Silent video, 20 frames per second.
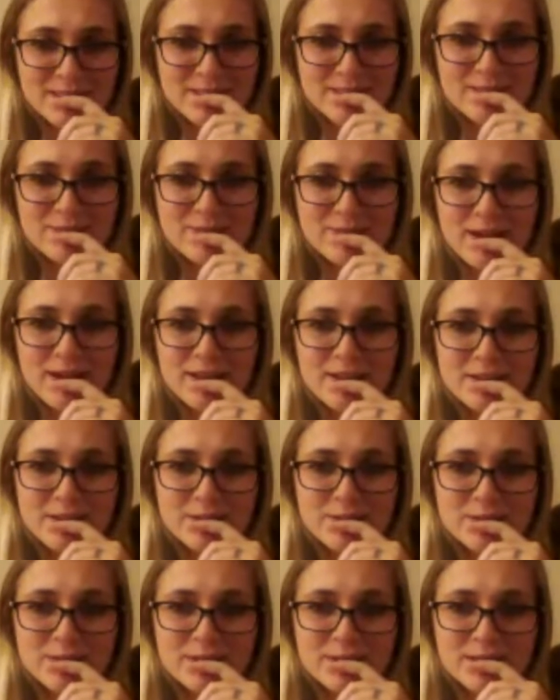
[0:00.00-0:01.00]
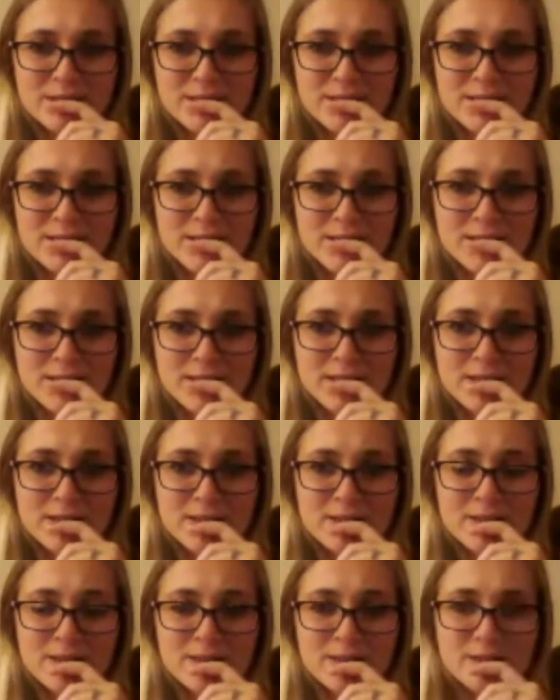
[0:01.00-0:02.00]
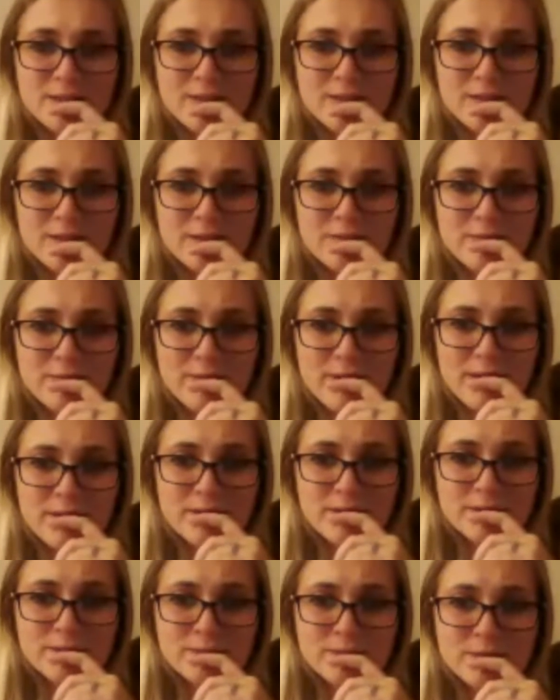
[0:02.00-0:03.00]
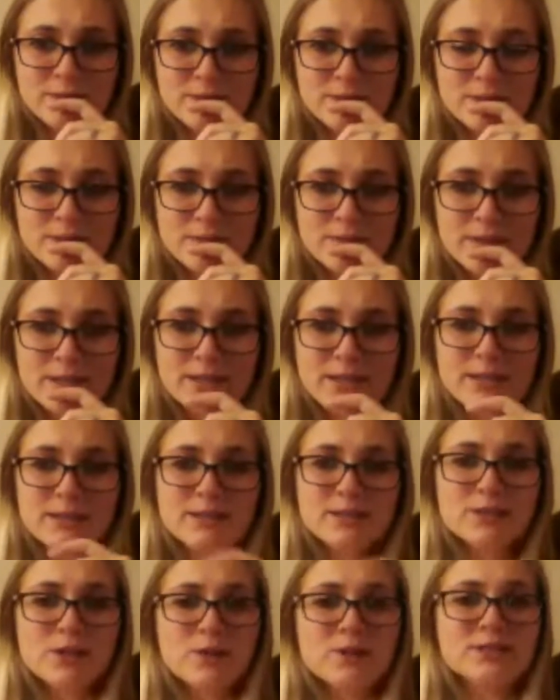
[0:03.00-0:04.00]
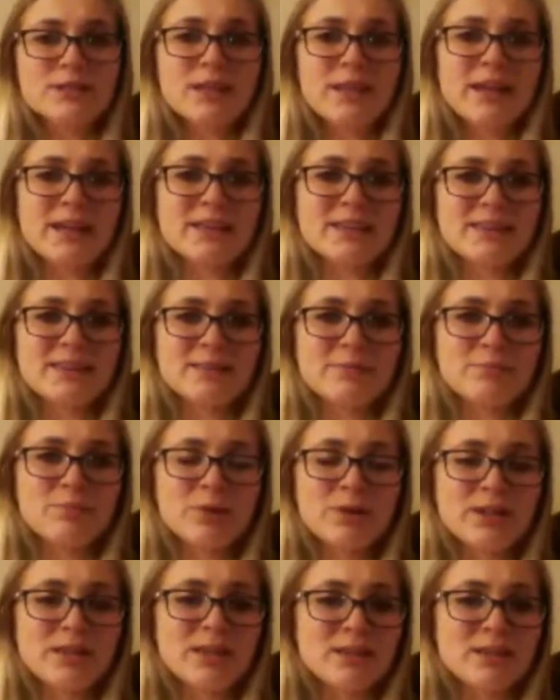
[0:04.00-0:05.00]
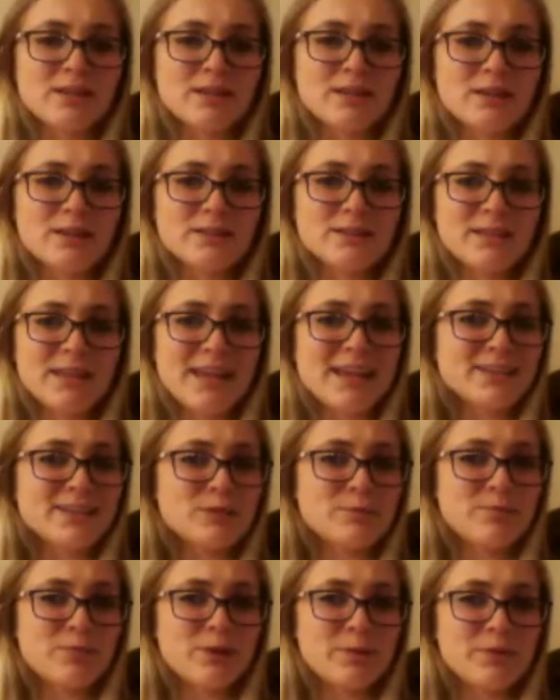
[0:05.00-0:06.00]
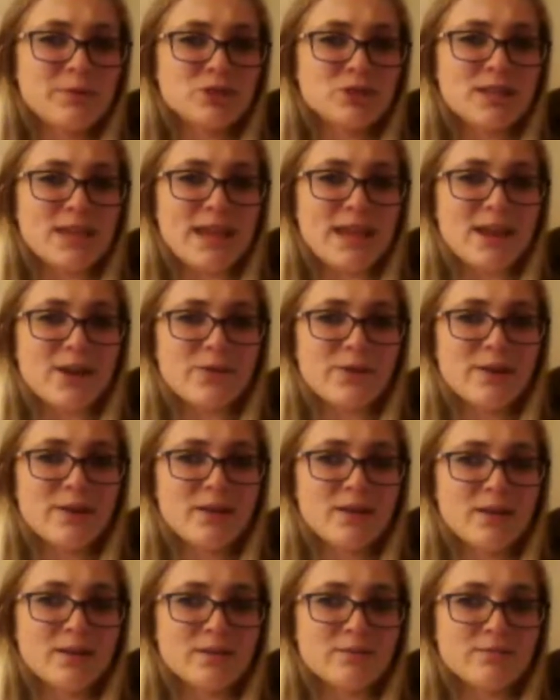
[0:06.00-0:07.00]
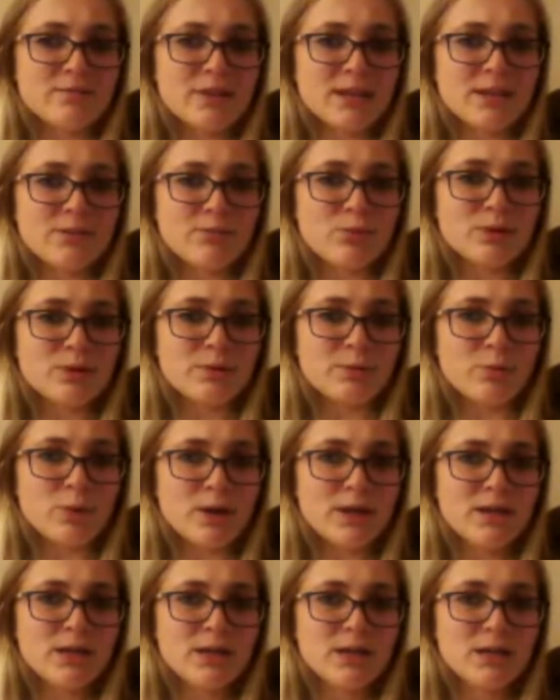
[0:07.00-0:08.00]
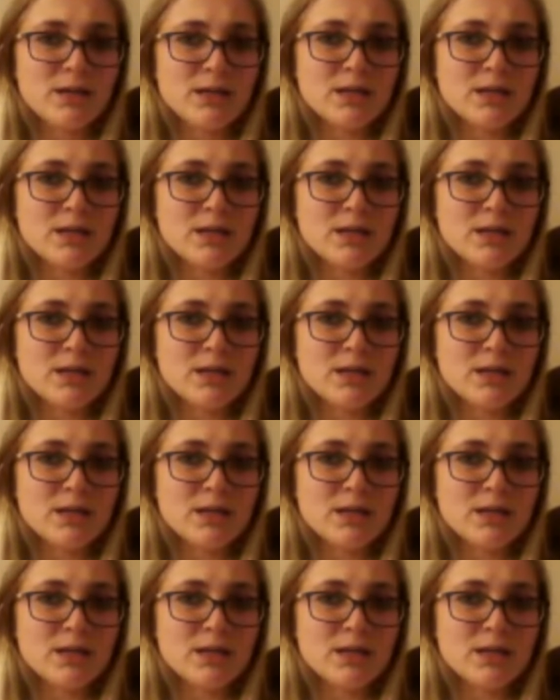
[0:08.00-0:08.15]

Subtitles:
of the values, or values was there? So is it like is the answer pretty much the area of -1 and 1?